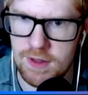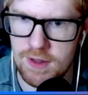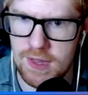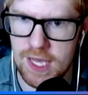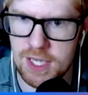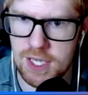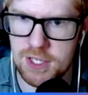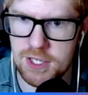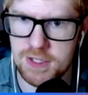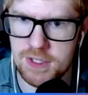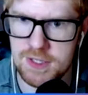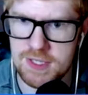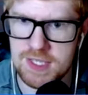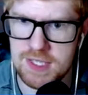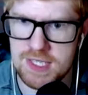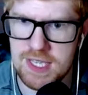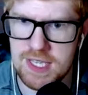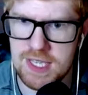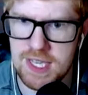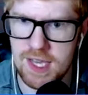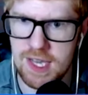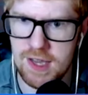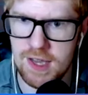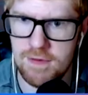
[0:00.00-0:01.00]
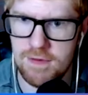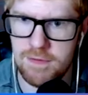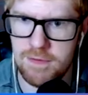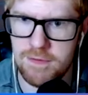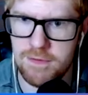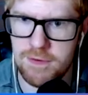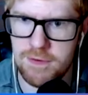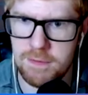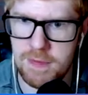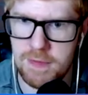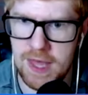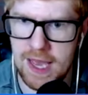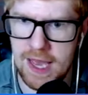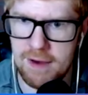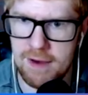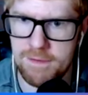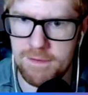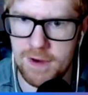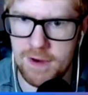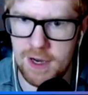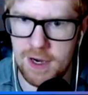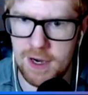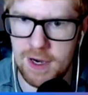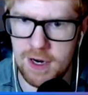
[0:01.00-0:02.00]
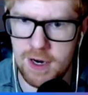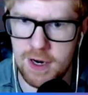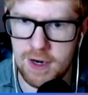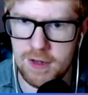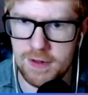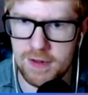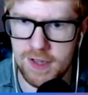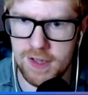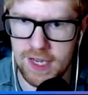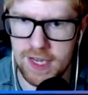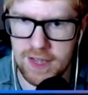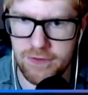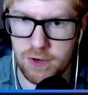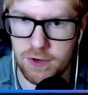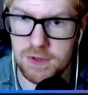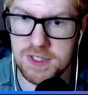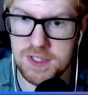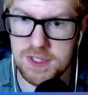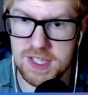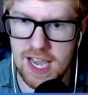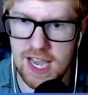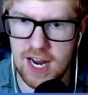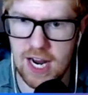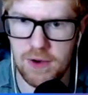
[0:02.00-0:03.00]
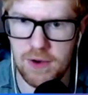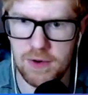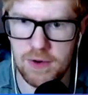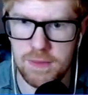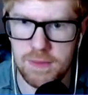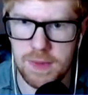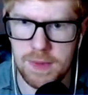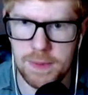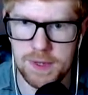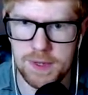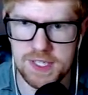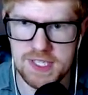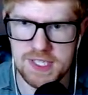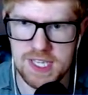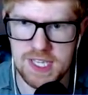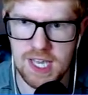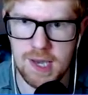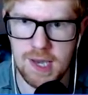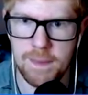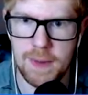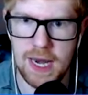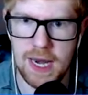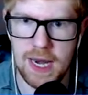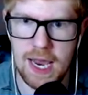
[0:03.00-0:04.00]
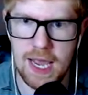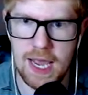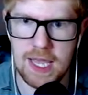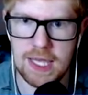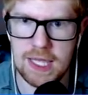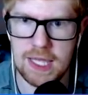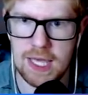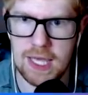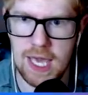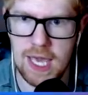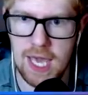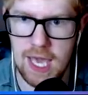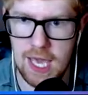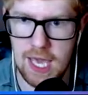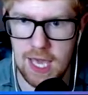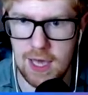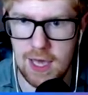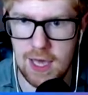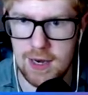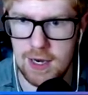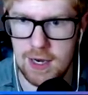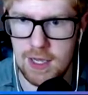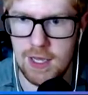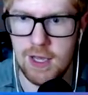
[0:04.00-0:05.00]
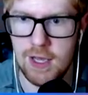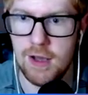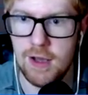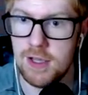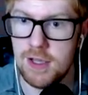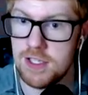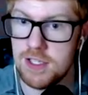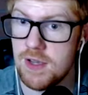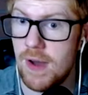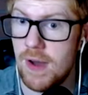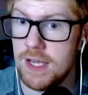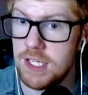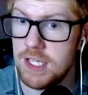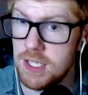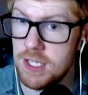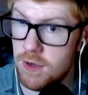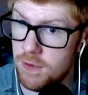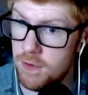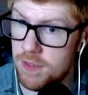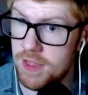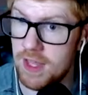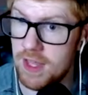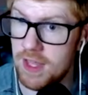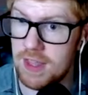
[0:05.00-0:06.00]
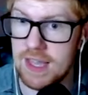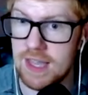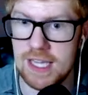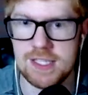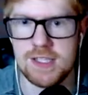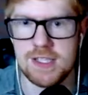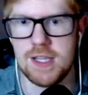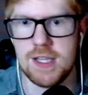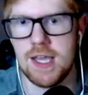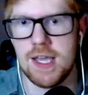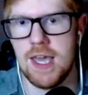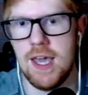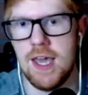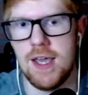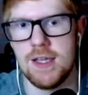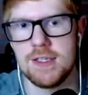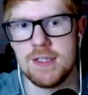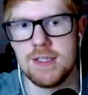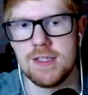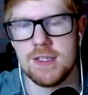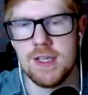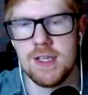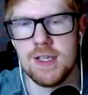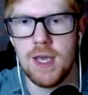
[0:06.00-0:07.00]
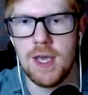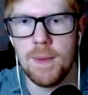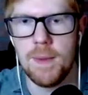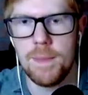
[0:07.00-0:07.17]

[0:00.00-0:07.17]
I couldn't see it from that far. Like if it was there, I wouldn't be able to see it, but I can. So I don't think that's the case.